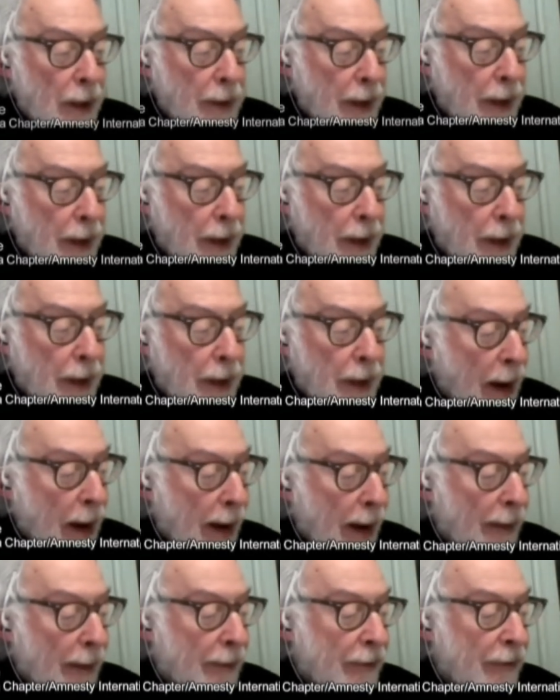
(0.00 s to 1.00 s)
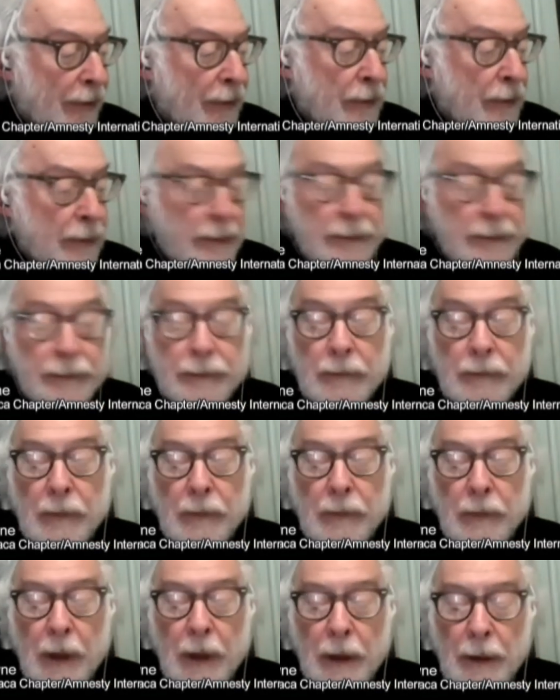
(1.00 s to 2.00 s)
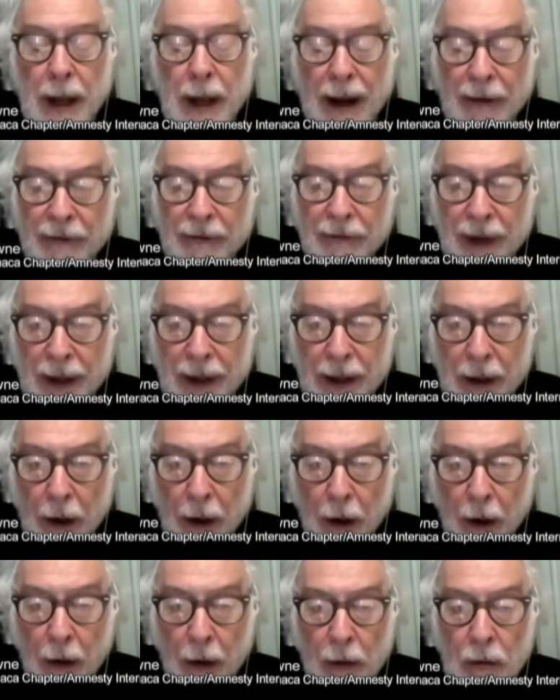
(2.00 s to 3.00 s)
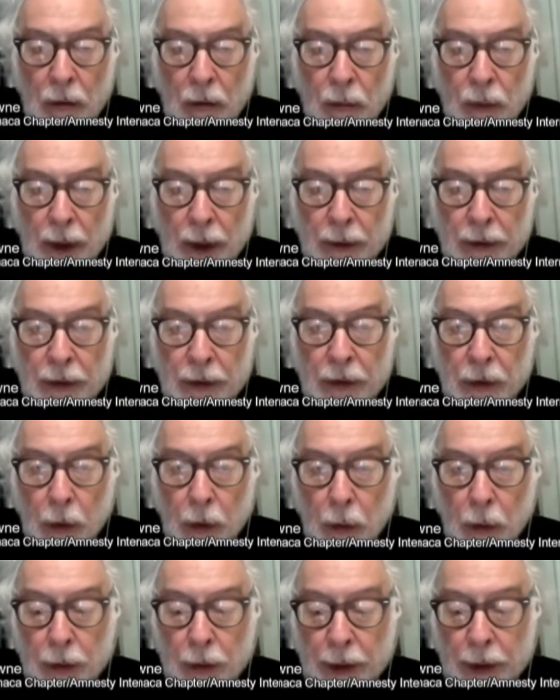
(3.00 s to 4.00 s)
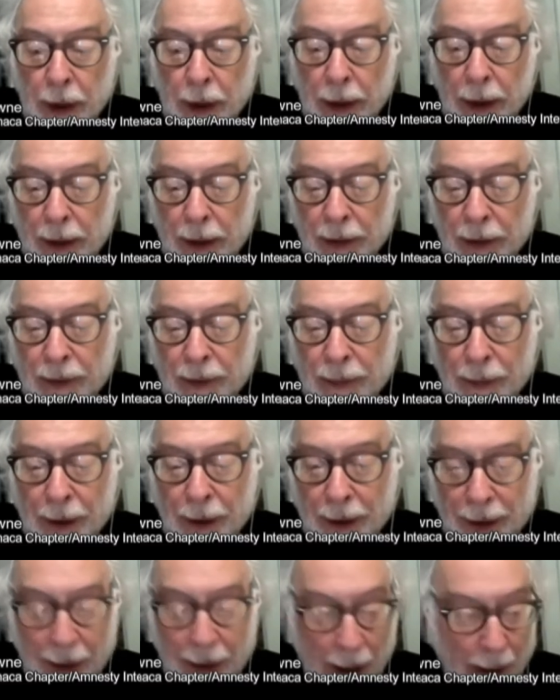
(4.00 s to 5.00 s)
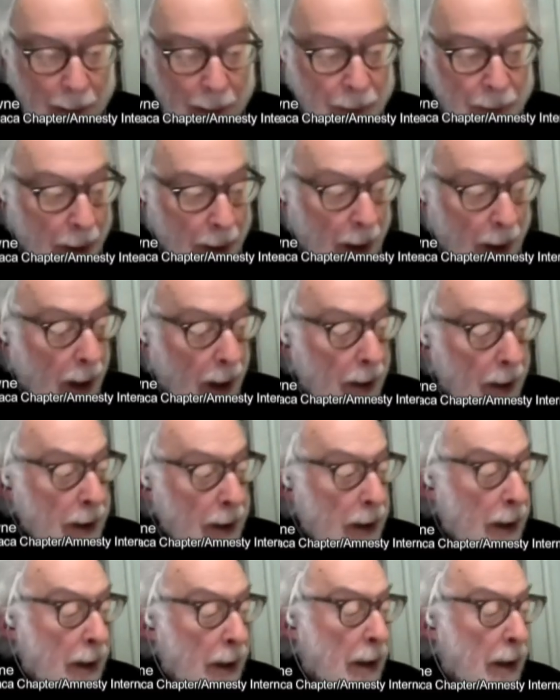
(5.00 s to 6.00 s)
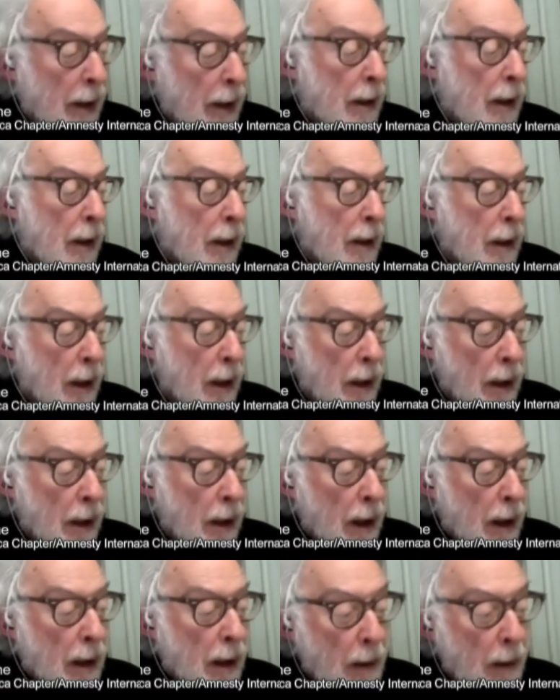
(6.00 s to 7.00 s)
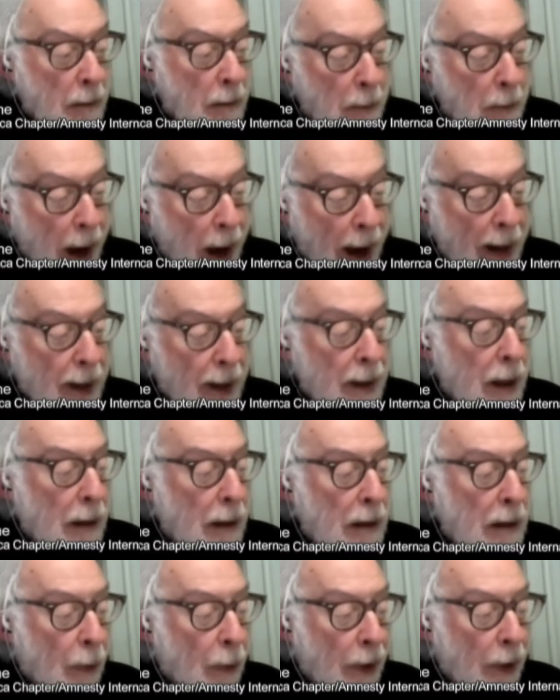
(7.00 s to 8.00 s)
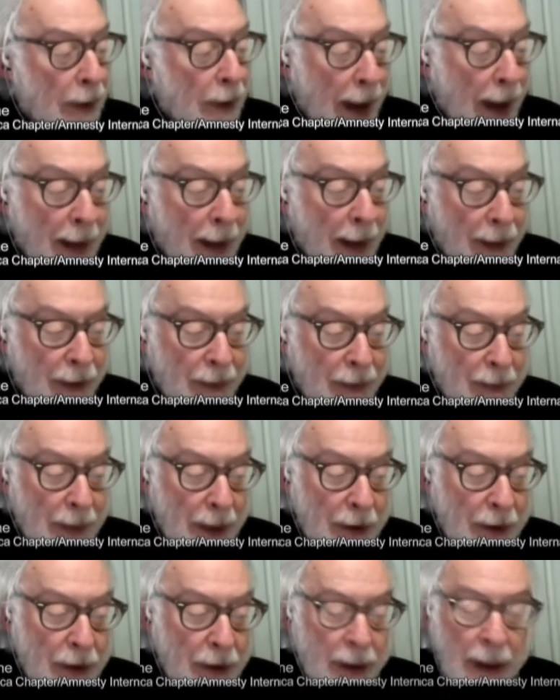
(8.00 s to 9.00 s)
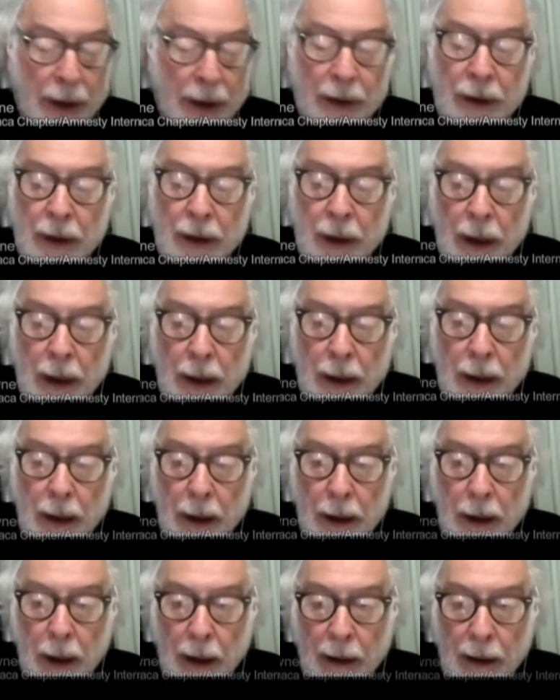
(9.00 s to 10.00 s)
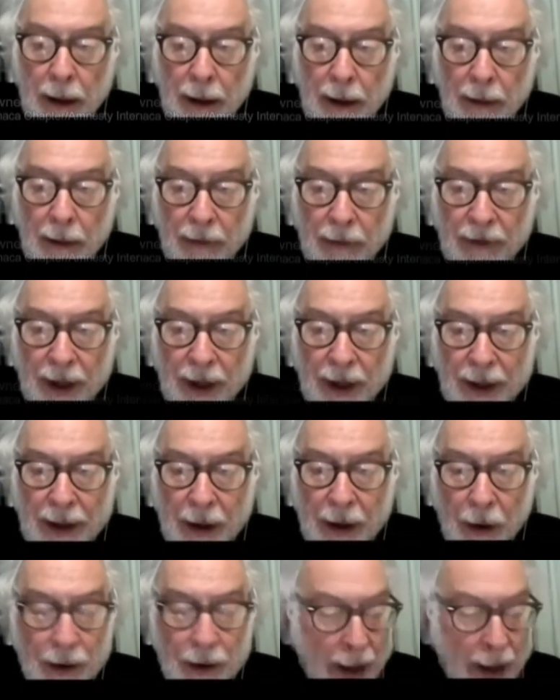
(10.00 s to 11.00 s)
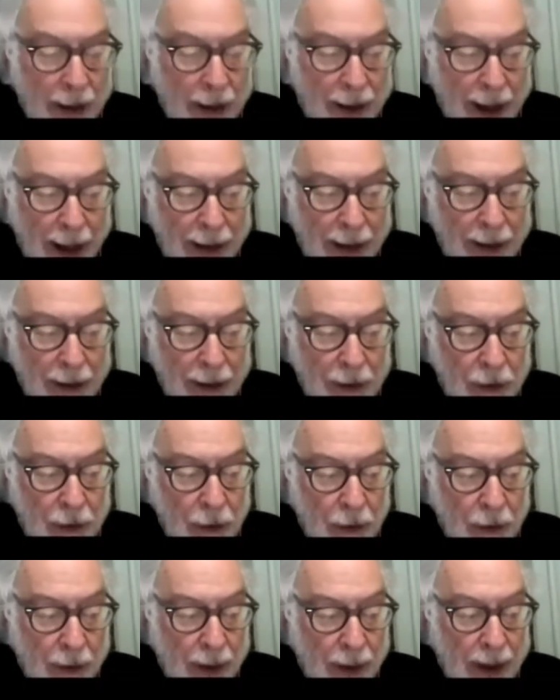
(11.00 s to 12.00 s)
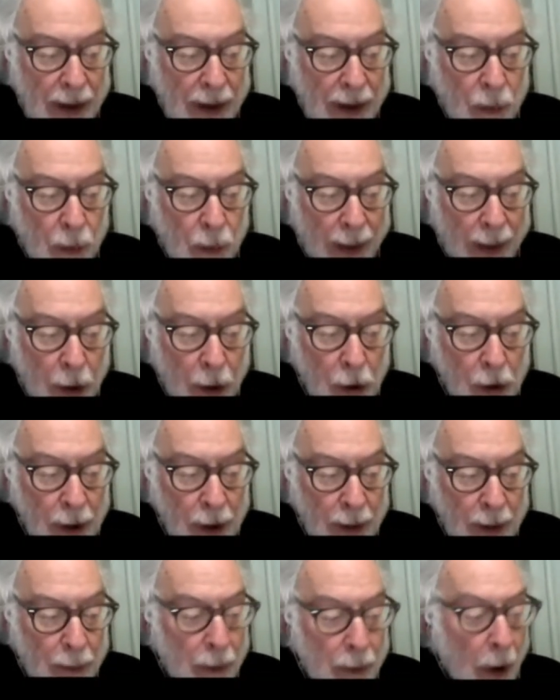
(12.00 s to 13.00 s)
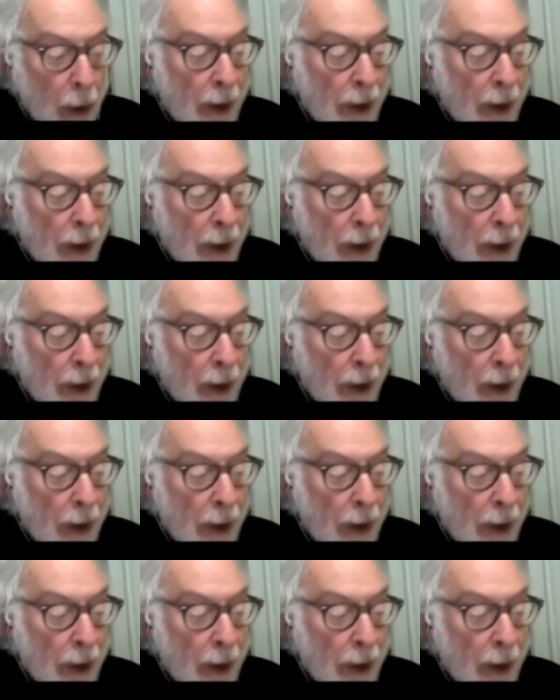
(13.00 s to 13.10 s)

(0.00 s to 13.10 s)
we now have a video which Ute is putting up by Mukaddas Mijit, a video dedicated to the Uyghur